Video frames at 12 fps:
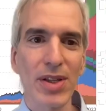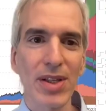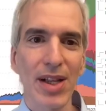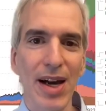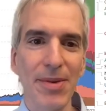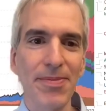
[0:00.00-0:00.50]

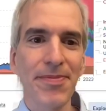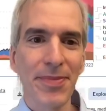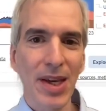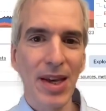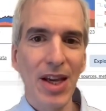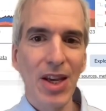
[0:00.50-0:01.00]
slide.
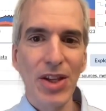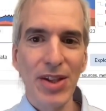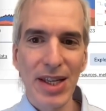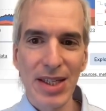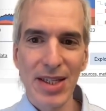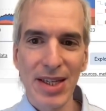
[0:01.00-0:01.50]

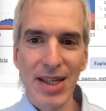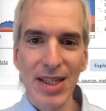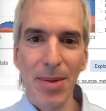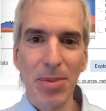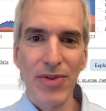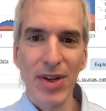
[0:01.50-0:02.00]
This is an
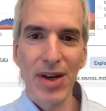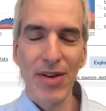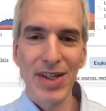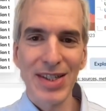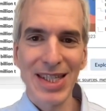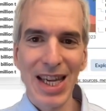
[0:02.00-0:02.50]
example of
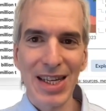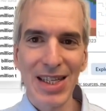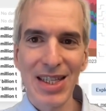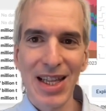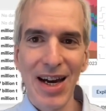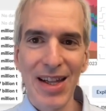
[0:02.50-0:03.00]
a data
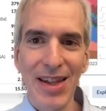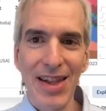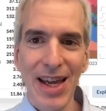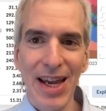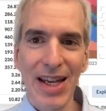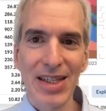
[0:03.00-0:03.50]
slide
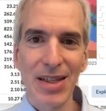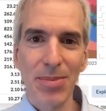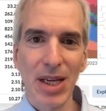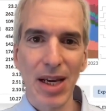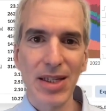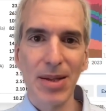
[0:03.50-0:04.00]
that has some
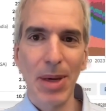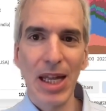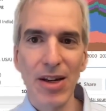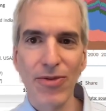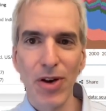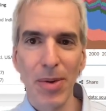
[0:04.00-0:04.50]
text
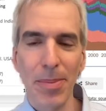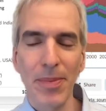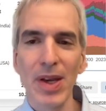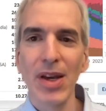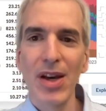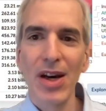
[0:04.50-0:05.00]
embedded from
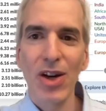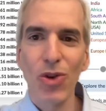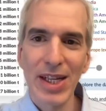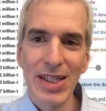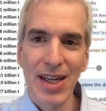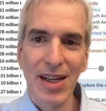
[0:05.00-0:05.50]
a
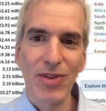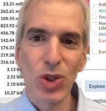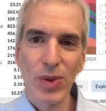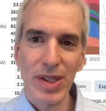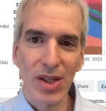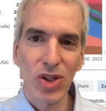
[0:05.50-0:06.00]
great data
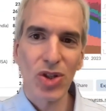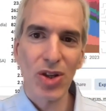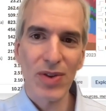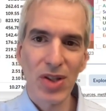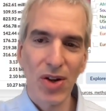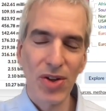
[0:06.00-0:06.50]
visualization
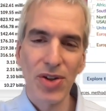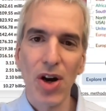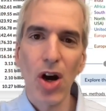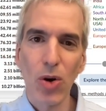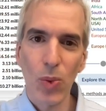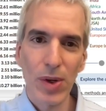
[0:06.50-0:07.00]
service called
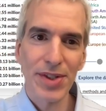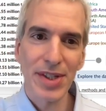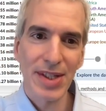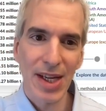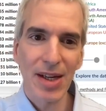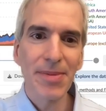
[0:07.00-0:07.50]
Our World in
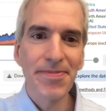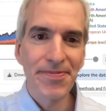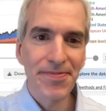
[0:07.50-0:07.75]
Data.